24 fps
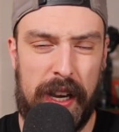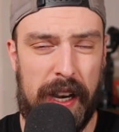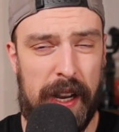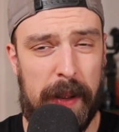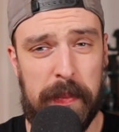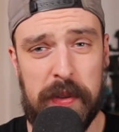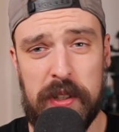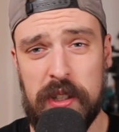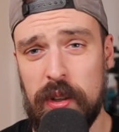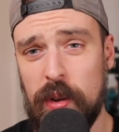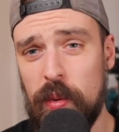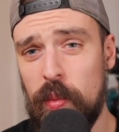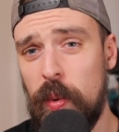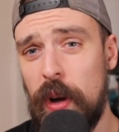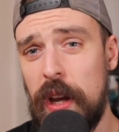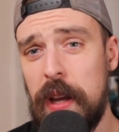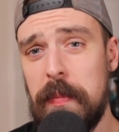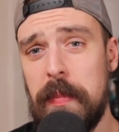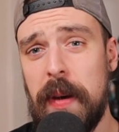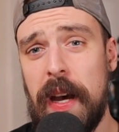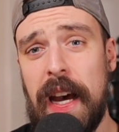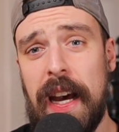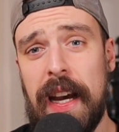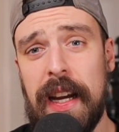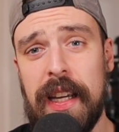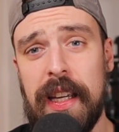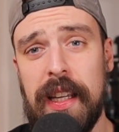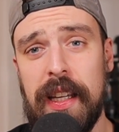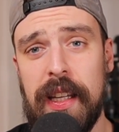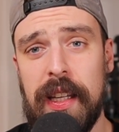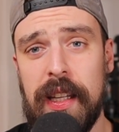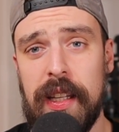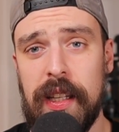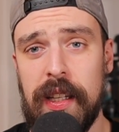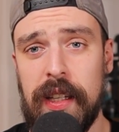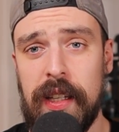an episode way back
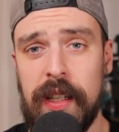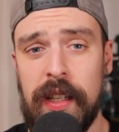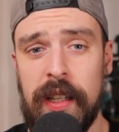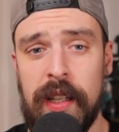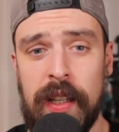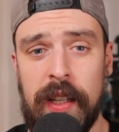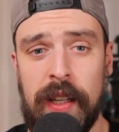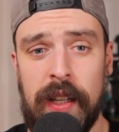in